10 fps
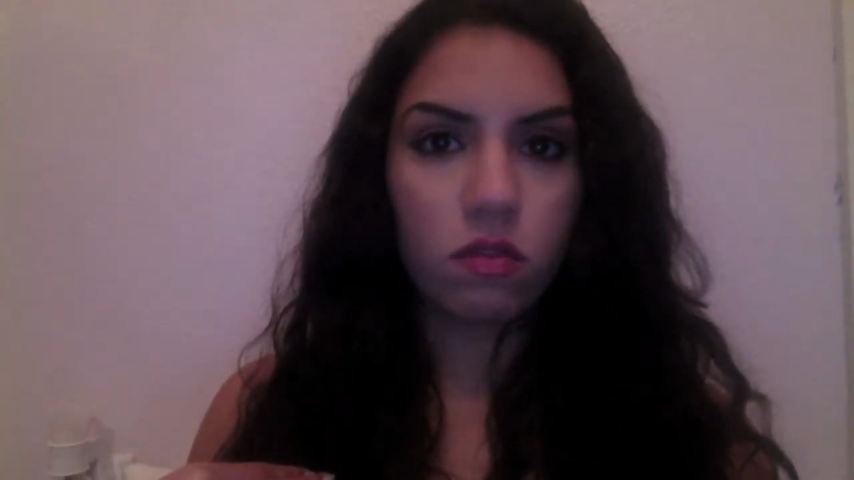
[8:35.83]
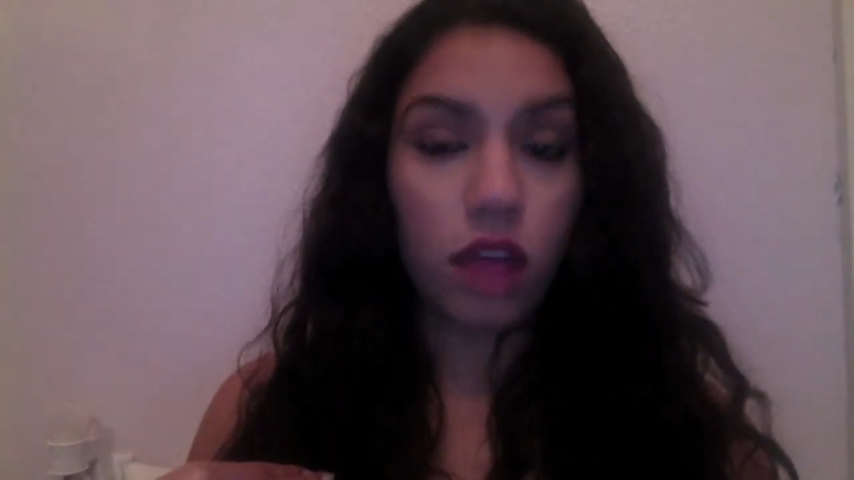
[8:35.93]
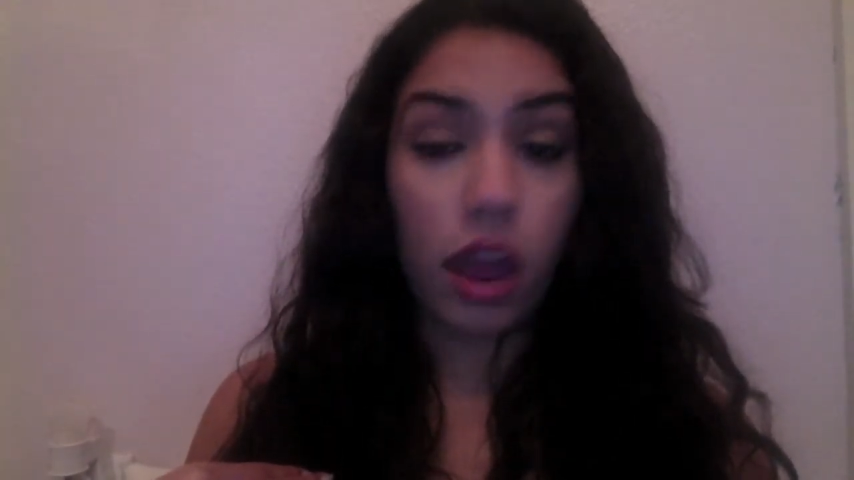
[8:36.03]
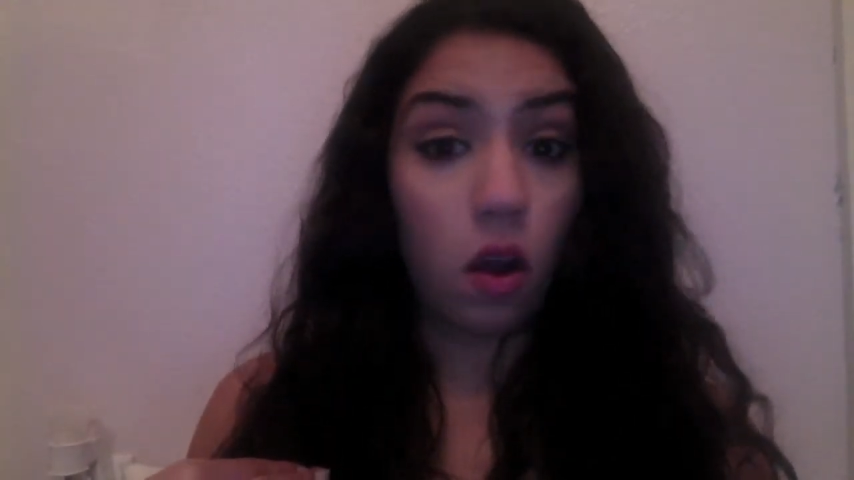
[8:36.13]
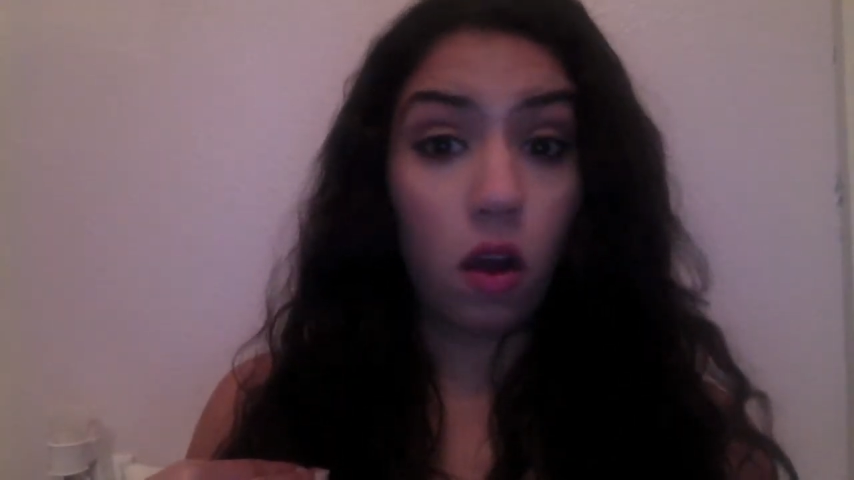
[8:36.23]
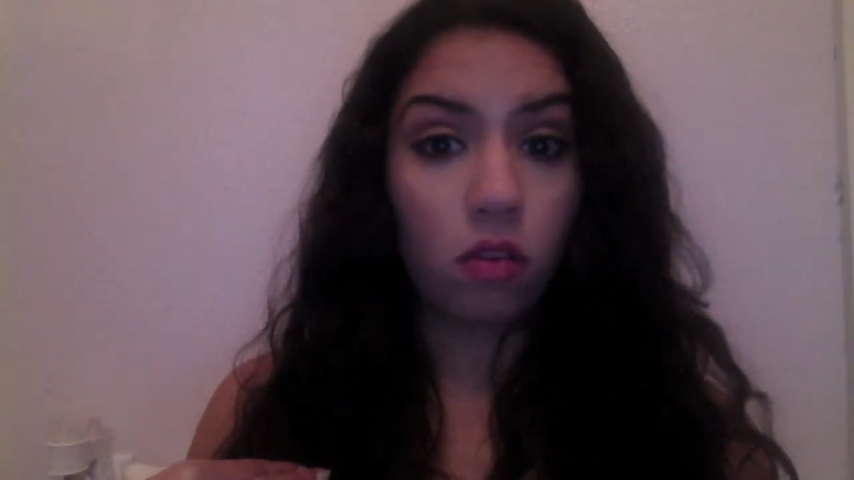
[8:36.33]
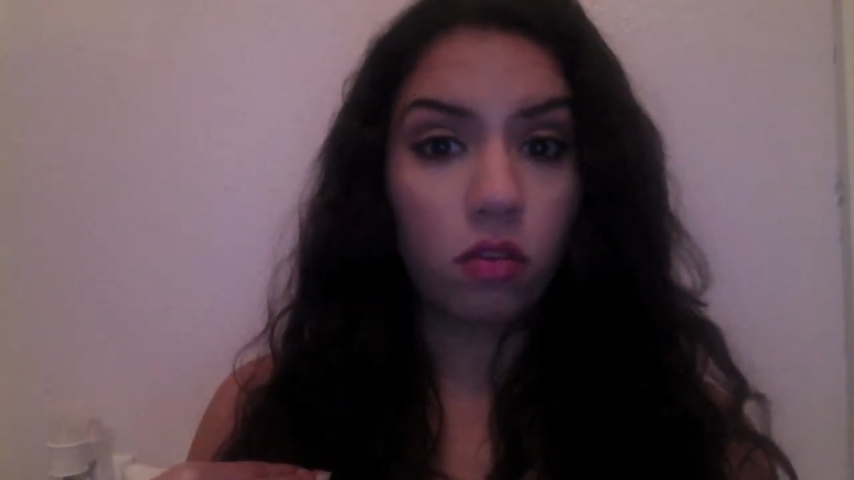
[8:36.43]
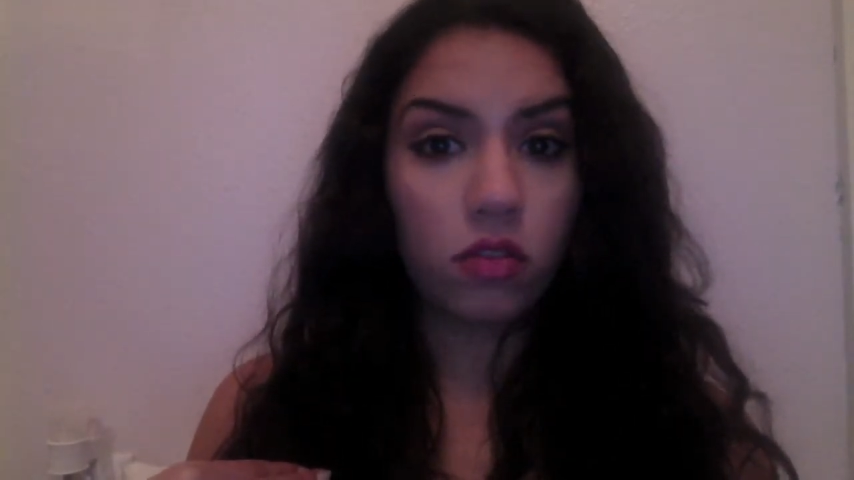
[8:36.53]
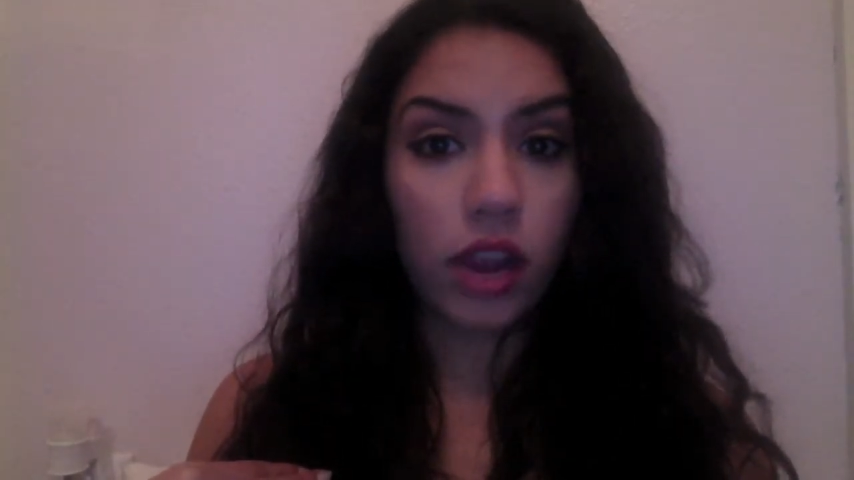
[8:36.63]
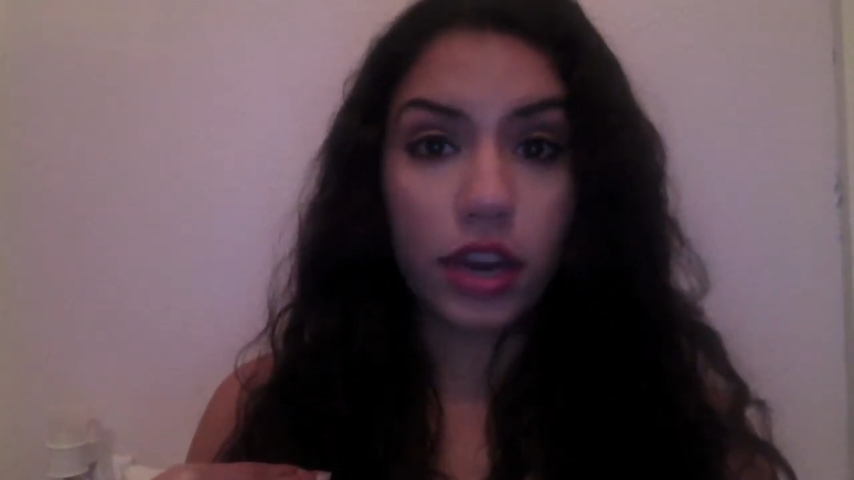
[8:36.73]
at all.
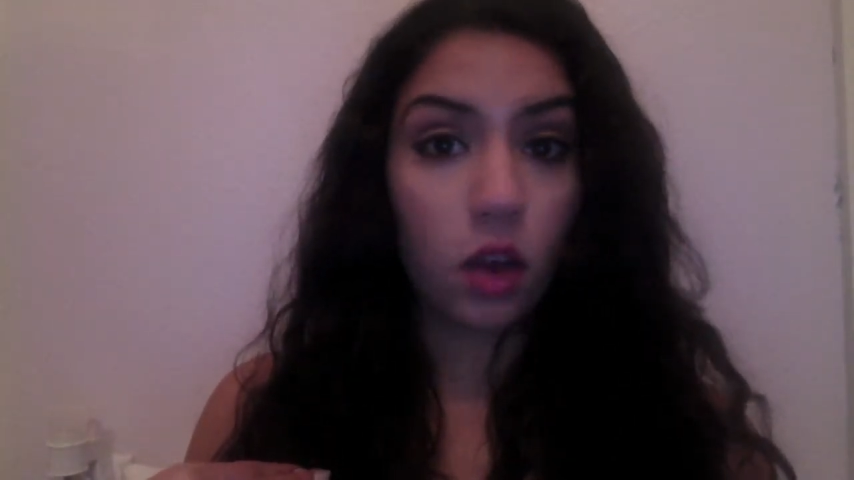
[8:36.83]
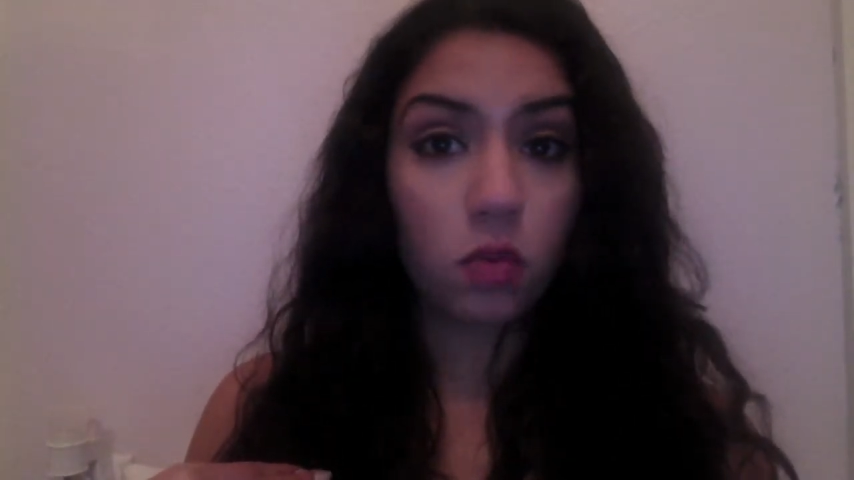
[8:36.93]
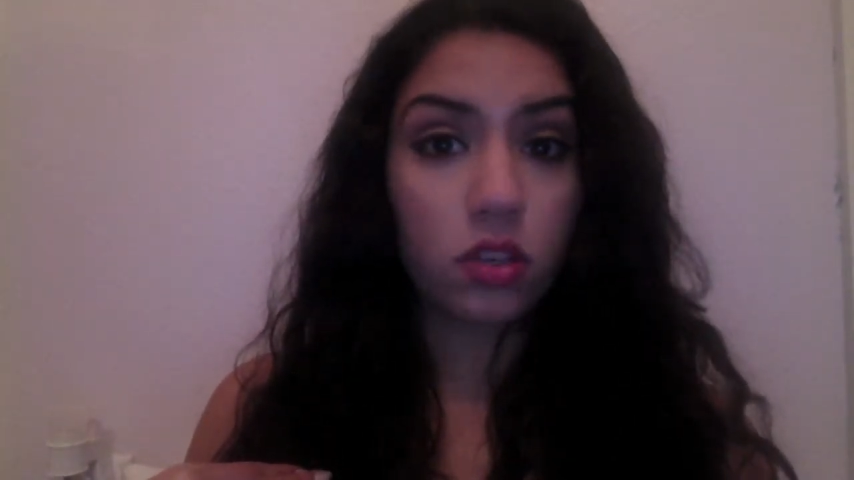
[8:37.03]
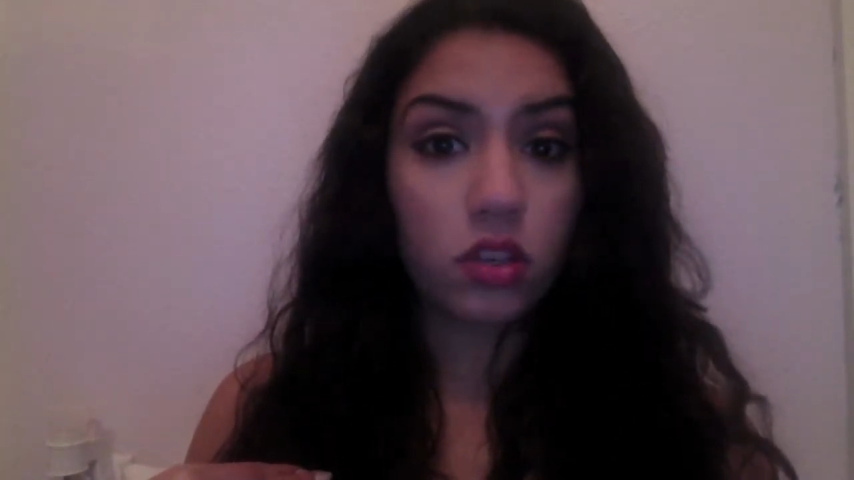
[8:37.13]
I don't.